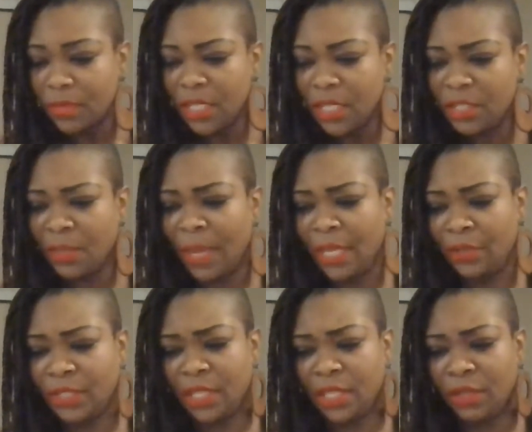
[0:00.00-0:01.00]
So I
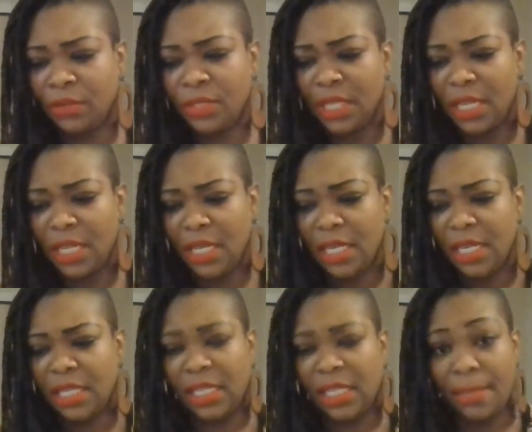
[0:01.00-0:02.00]
use those.
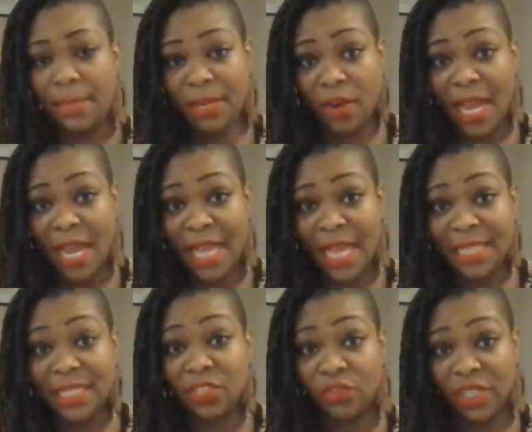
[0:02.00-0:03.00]

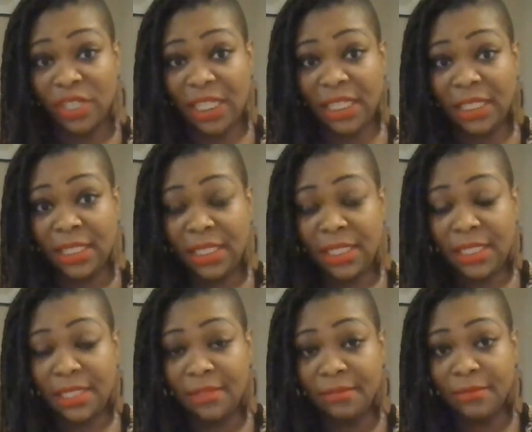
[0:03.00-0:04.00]
Lemongrass is really good.
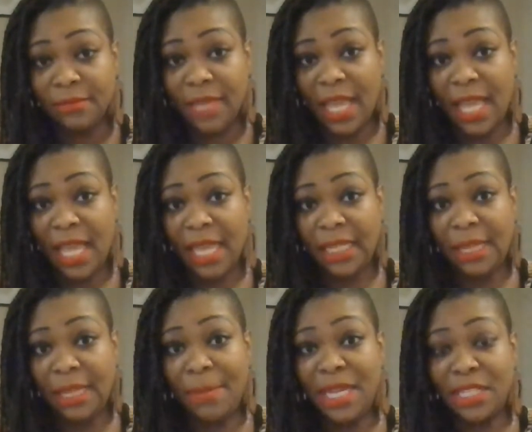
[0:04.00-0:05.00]
And
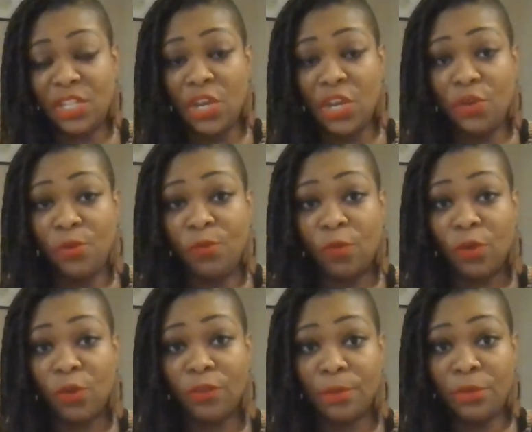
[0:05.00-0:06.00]
lemon is known
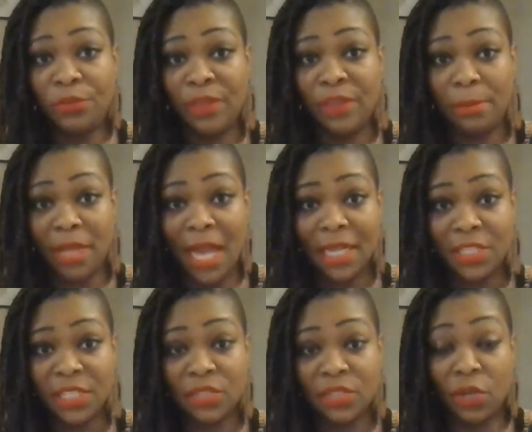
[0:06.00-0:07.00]
for removing
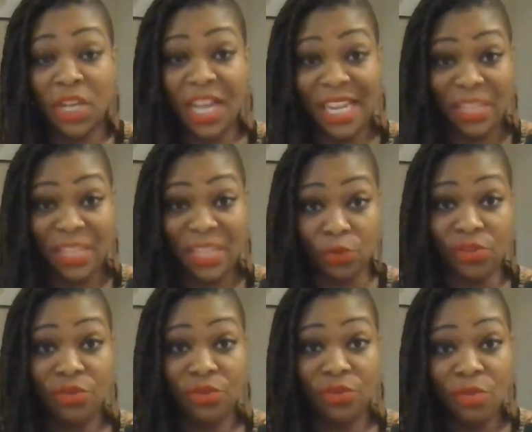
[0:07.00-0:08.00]
blockages or cutting
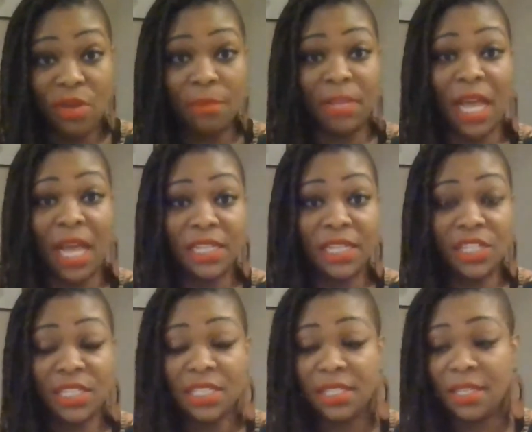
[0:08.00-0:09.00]
through
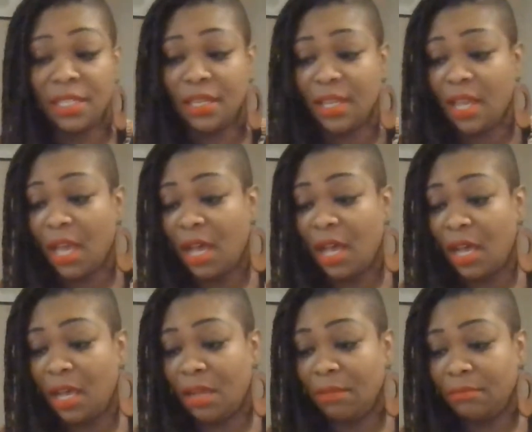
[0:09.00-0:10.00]
blockages.
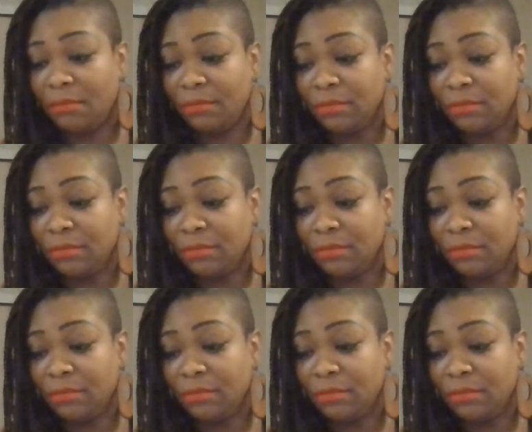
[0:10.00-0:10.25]
Um,